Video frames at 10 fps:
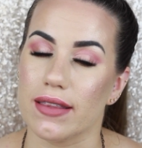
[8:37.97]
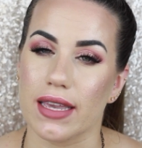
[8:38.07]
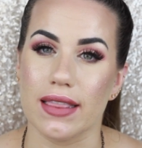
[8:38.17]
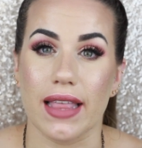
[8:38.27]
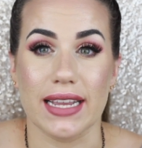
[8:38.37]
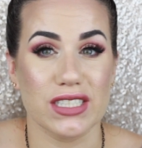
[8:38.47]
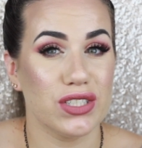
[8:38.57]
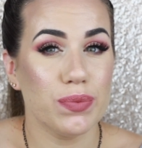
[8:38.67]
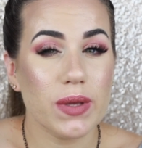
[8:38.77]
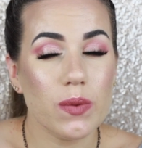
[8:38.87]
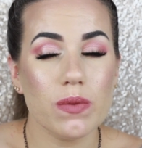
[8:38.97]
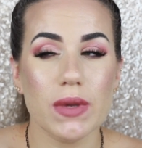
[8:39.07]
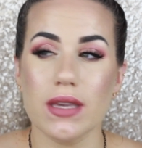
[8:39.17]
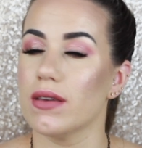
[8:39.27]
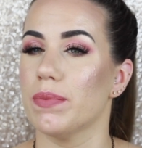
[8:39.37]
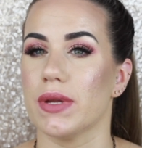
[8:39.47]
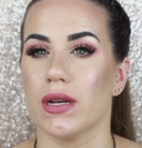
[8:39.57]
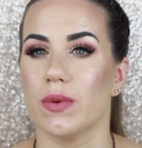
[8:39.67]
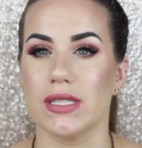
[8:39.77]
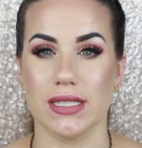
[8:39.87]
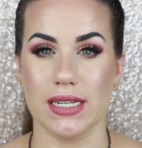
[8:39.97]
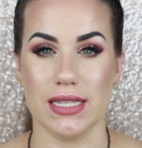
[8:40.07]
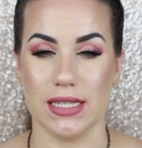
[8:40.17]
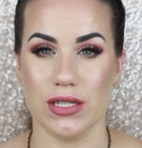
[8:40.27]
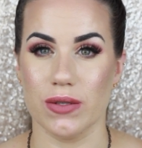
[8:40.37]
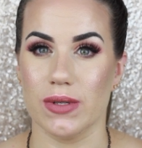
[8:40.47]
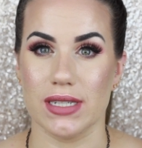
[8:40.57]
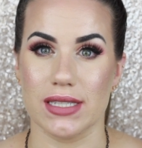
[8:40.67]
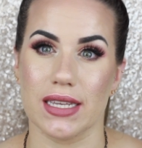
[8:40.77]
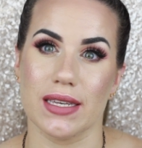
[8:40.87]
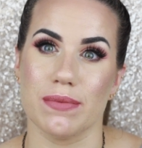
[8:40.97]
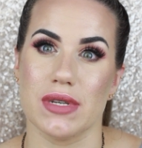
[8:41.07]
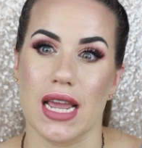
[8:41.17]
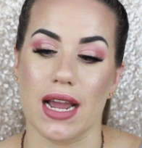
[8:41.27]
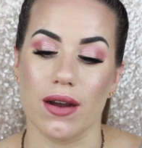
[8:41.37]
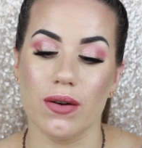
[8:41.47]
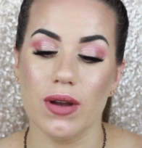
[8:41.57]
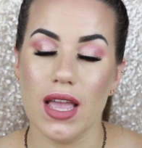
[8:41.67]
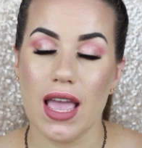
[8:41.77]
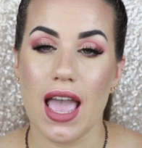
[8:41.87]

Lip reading: Like, I liked to play with makeup, but I wasn't as into it as I am now.